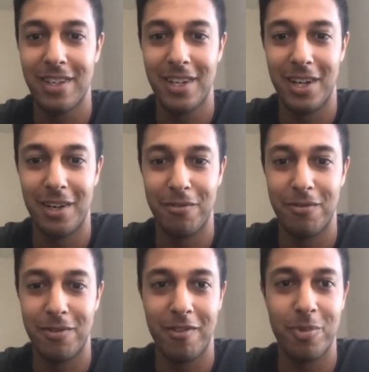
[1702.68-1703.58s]
of
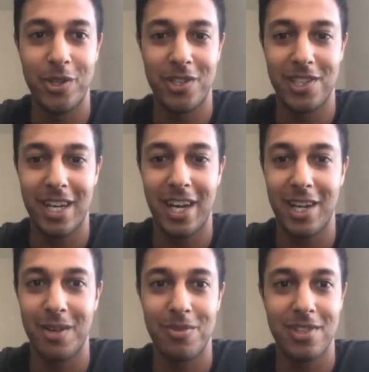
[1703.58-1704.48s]
purchasing
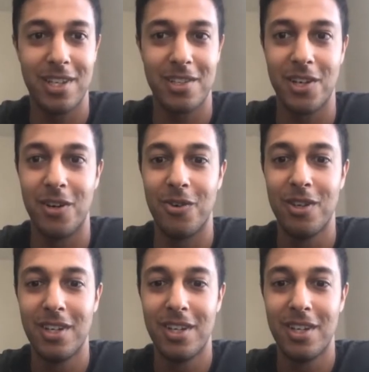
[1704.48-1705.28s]
items. And so